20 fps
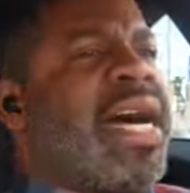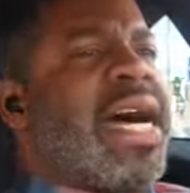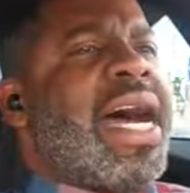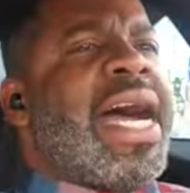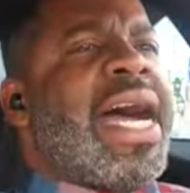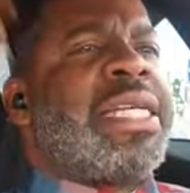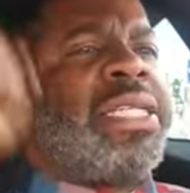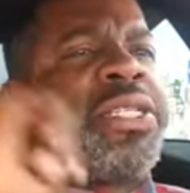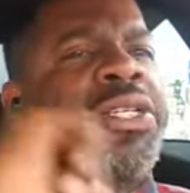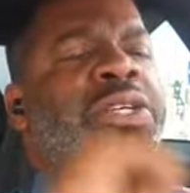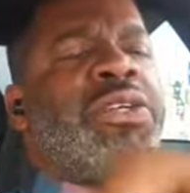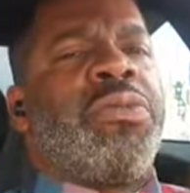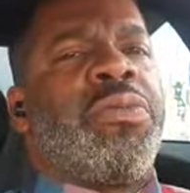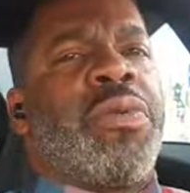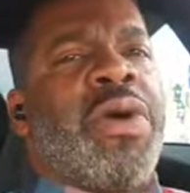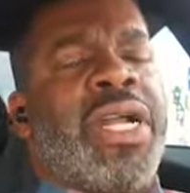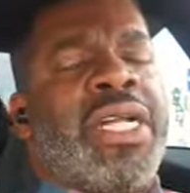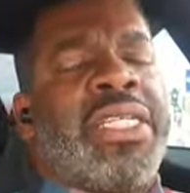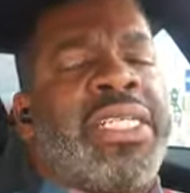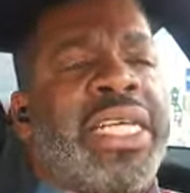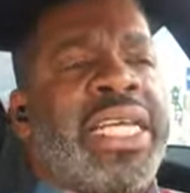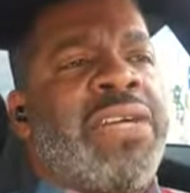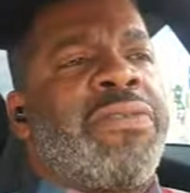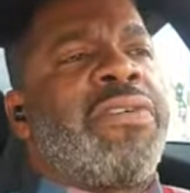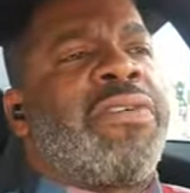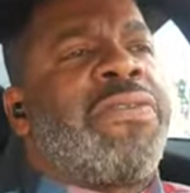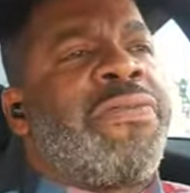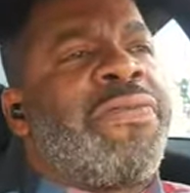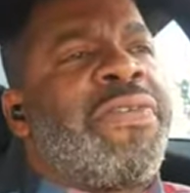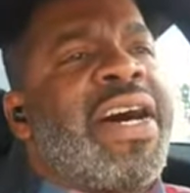Ice Cube wanted to give
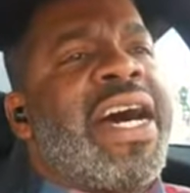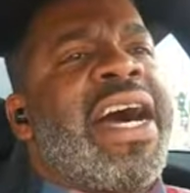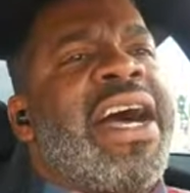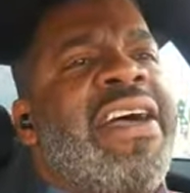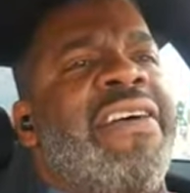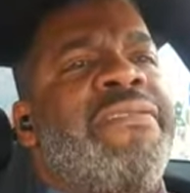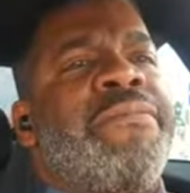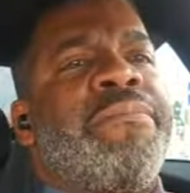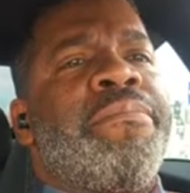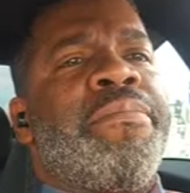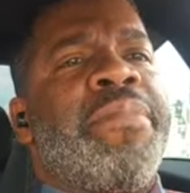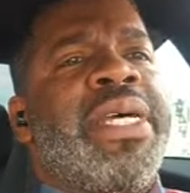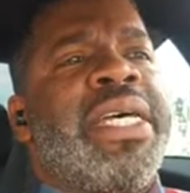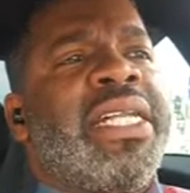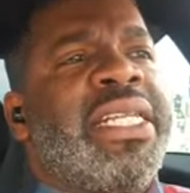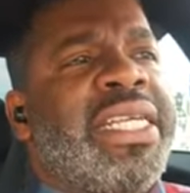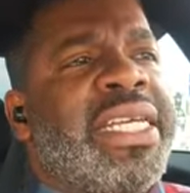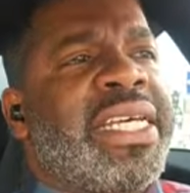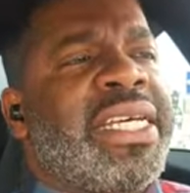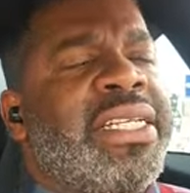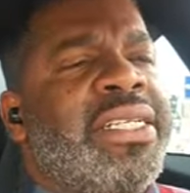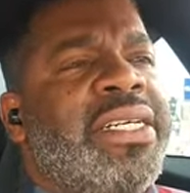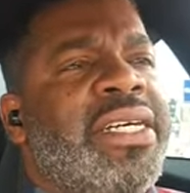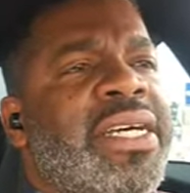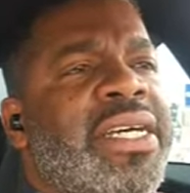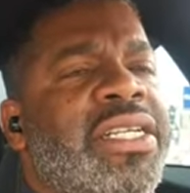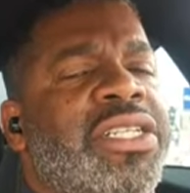her five million